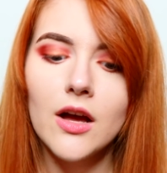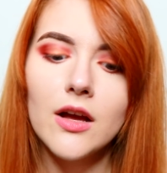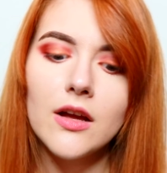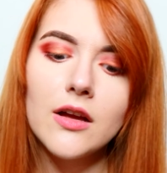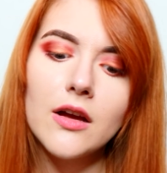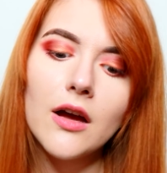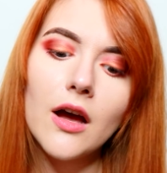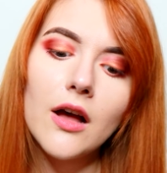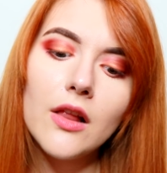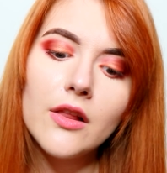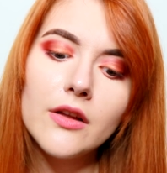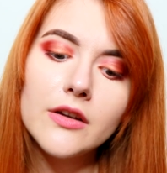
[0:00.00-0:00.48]

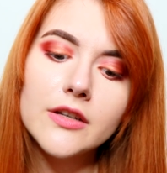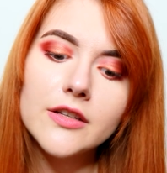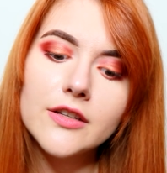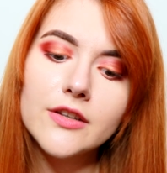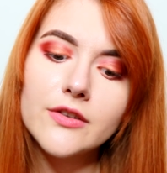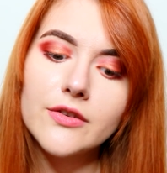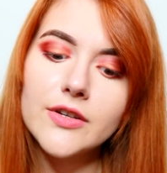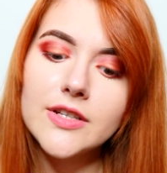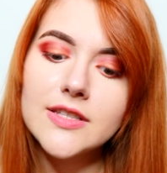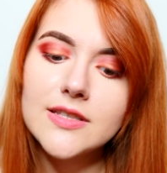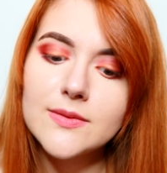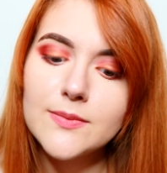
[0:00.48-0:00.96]
Colored
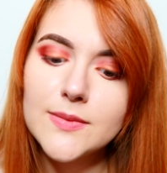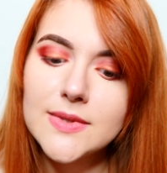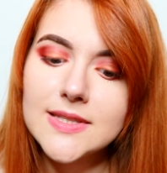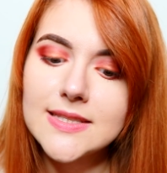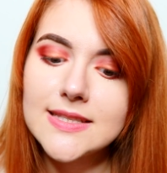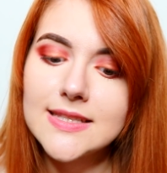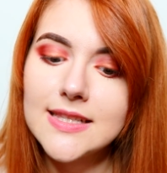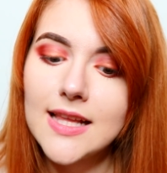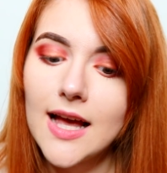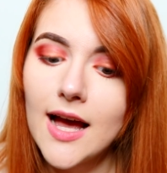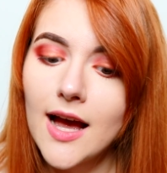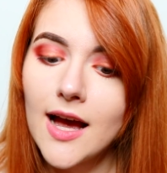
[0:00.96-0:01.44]

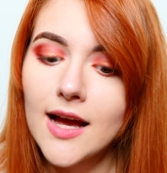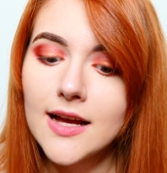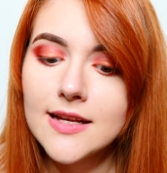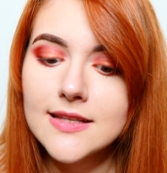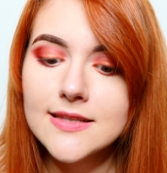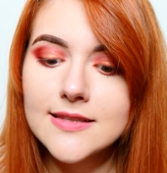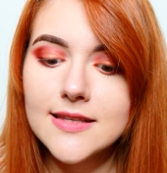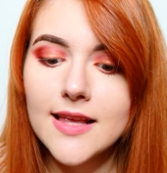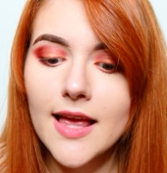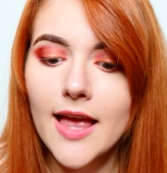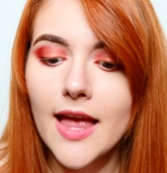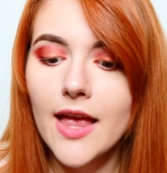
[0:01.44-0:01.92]
Christmas
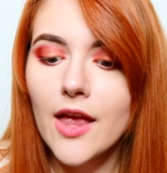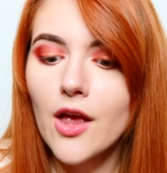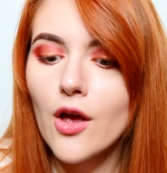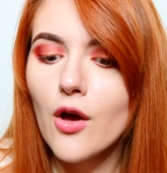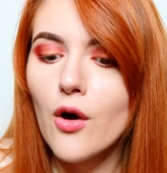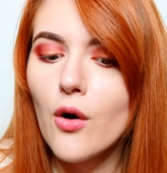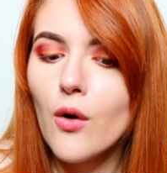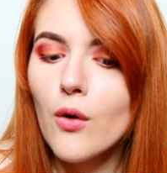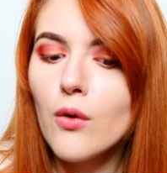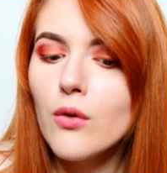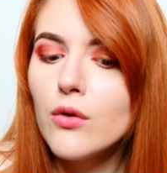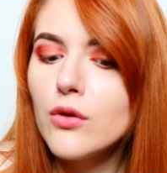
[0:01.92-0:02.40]
lights hang
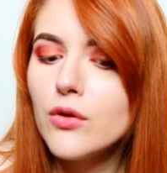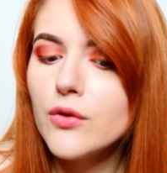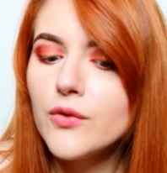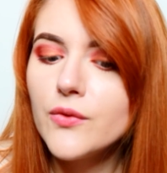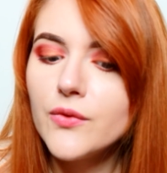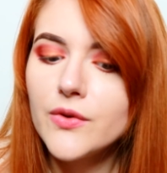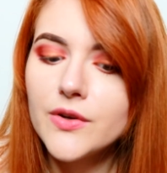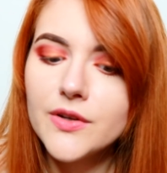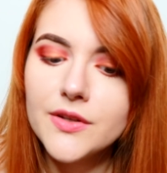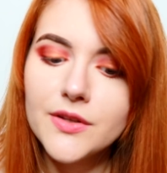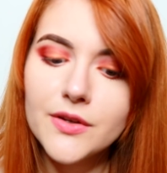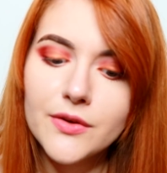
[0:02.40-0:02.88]
all
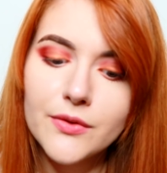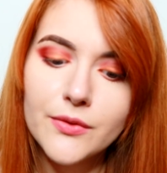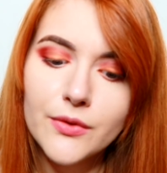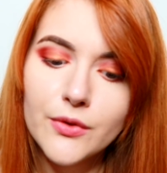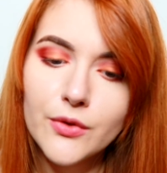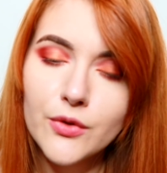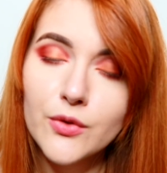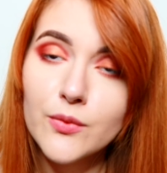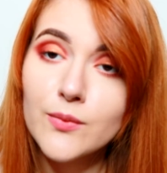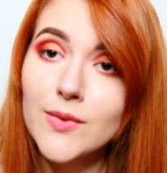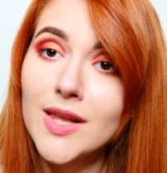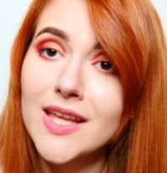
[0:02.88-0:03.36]
over the
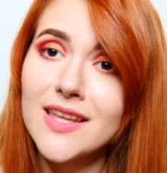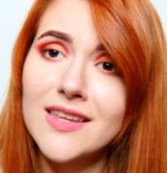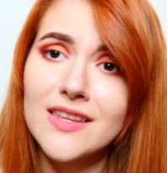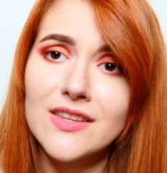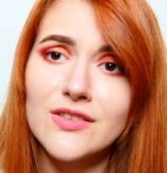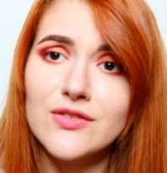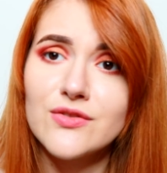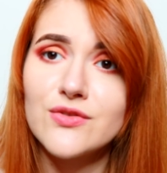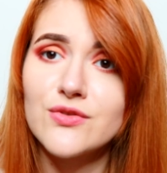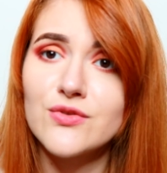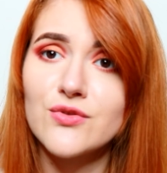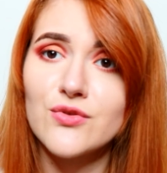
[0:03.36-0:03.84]
room like
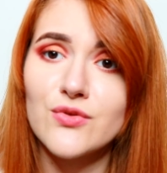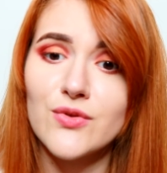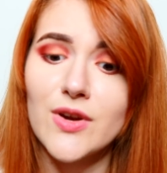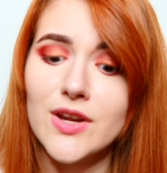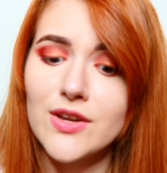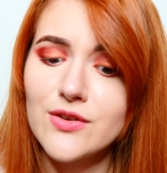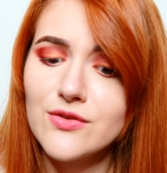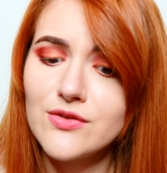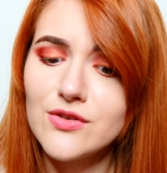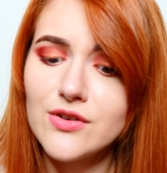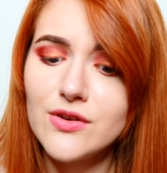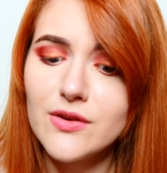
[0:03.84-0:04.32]
in
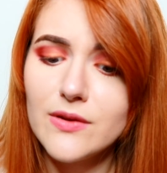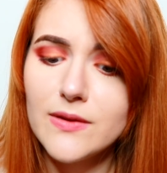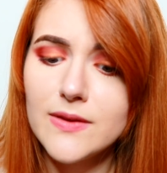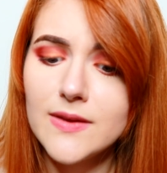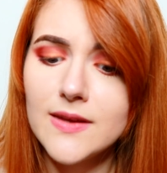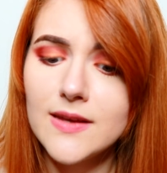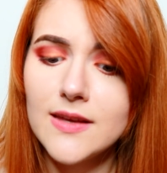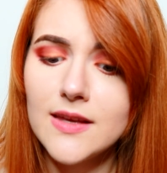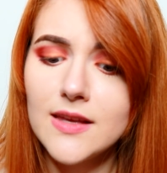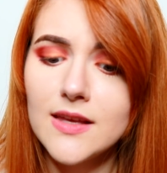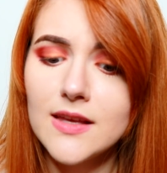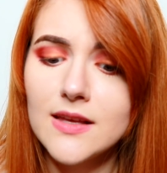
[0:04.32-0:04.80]
Stranger
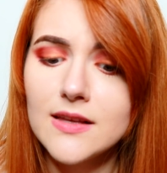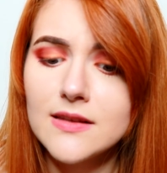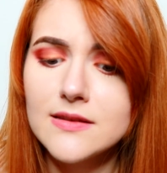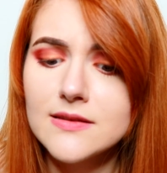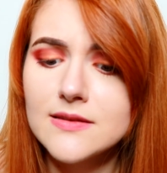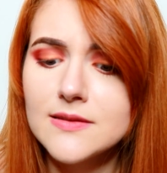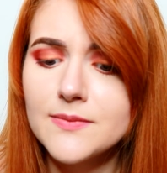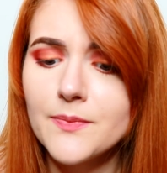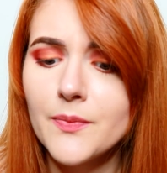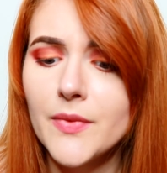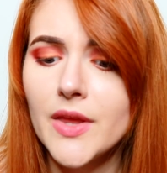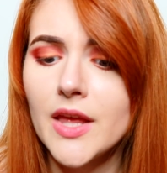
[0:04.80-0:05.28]

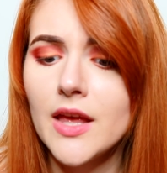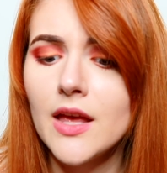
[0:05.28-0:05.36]
Things.